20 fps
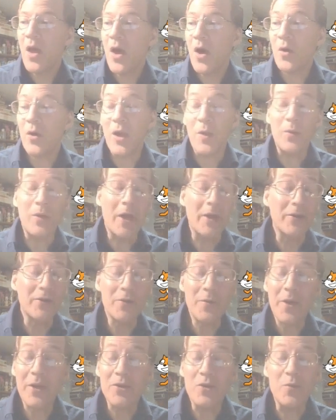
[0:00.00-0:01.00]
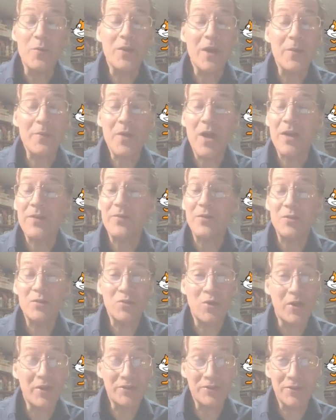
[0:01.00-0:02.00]
Okay, well, I don't know about you, but I'm kind of
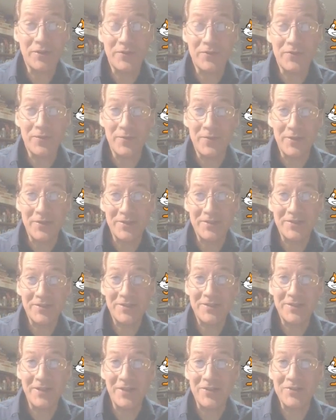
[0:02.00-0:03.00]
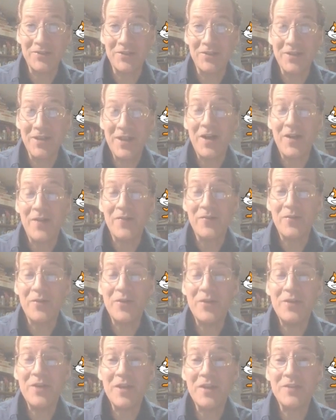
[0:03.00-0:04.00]
exhausted from this section. For
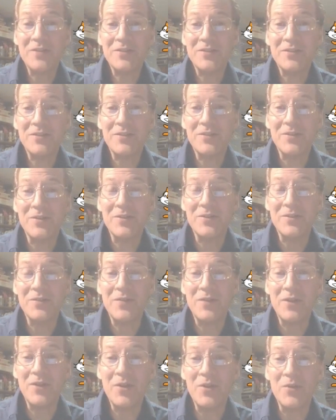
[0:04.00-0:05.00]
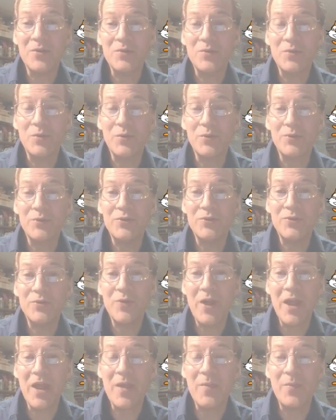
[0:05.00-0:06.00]
the next series of videos, we'll
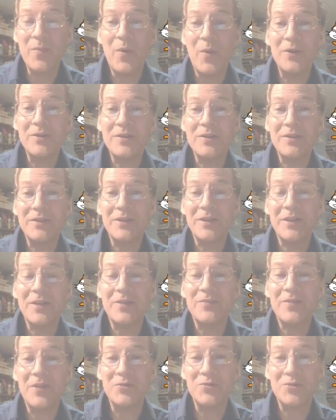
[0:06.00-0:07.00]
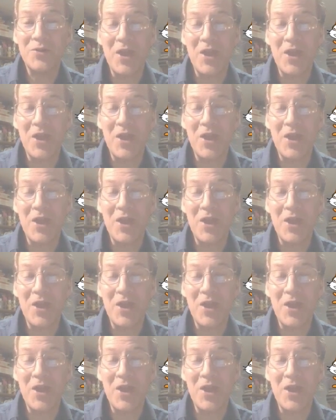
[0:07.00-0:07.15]
do a point and click adventure